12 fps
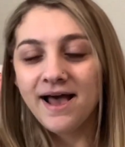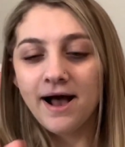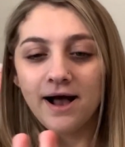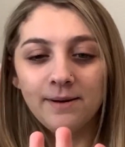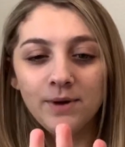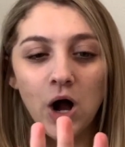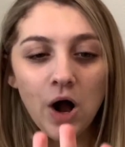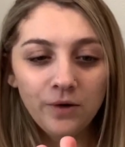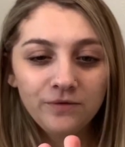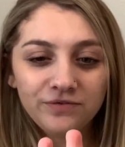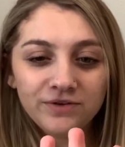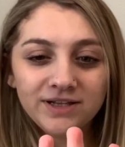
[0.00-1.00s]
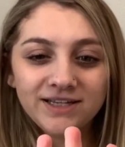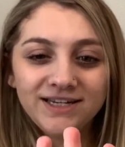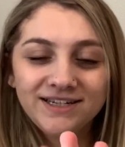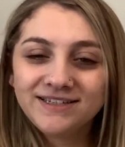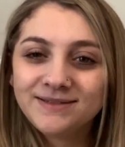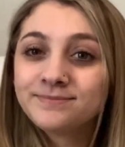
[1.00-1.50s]

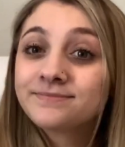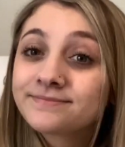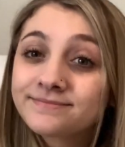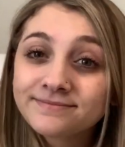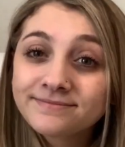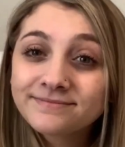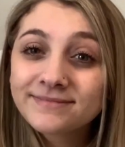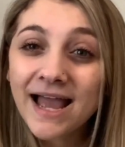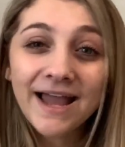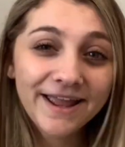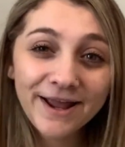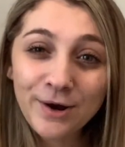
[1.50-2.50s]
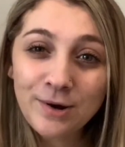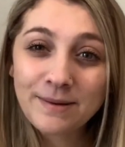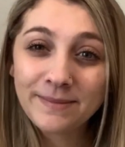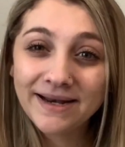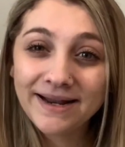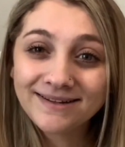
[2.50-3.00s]
Hopefully I can go get
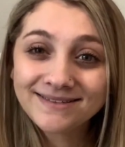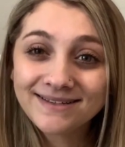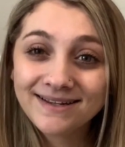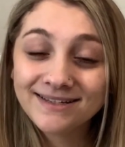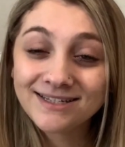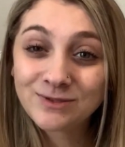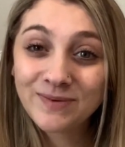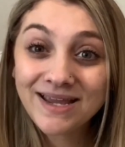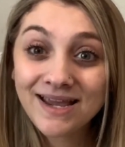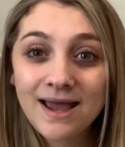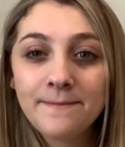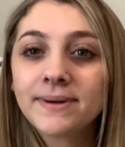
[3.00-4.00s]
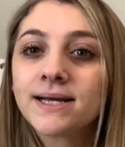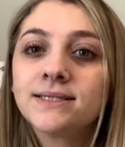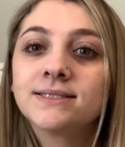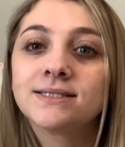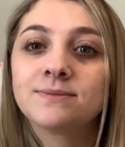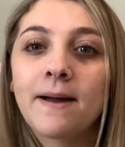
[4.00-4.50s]
my nails done this weekend because
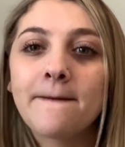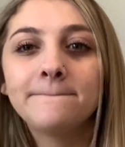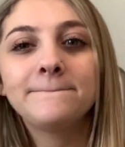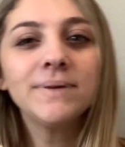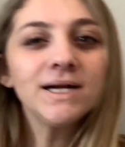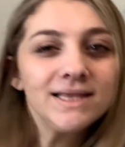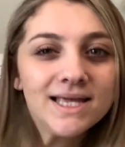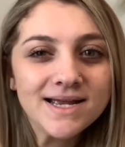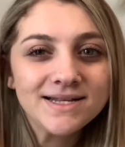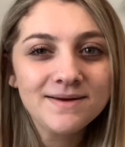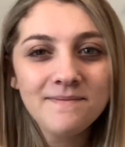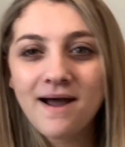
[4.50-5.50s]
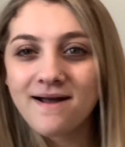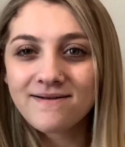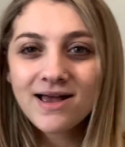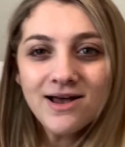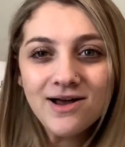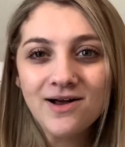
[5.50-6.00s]
it's my birthday
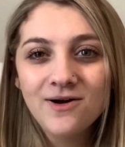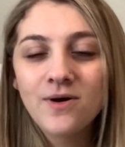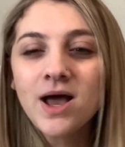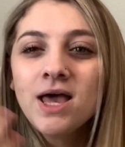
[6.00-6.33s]
tomorrow.